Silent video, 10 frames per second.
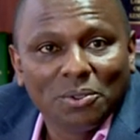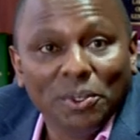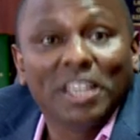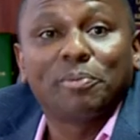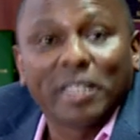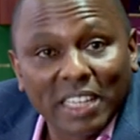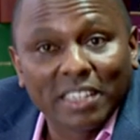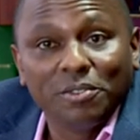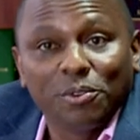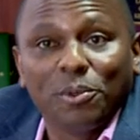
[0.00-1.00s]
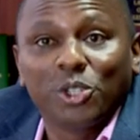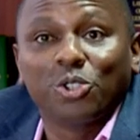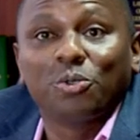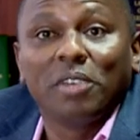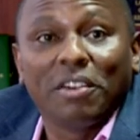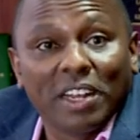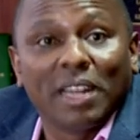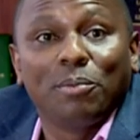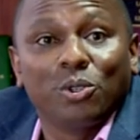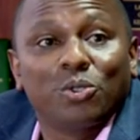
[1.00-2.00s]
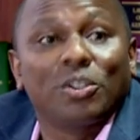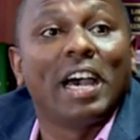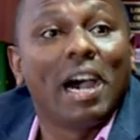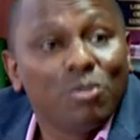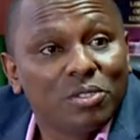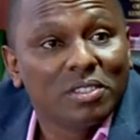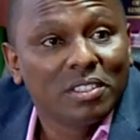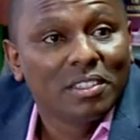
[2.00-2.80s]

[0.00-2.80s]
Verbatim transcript: we expect that information to be available to the House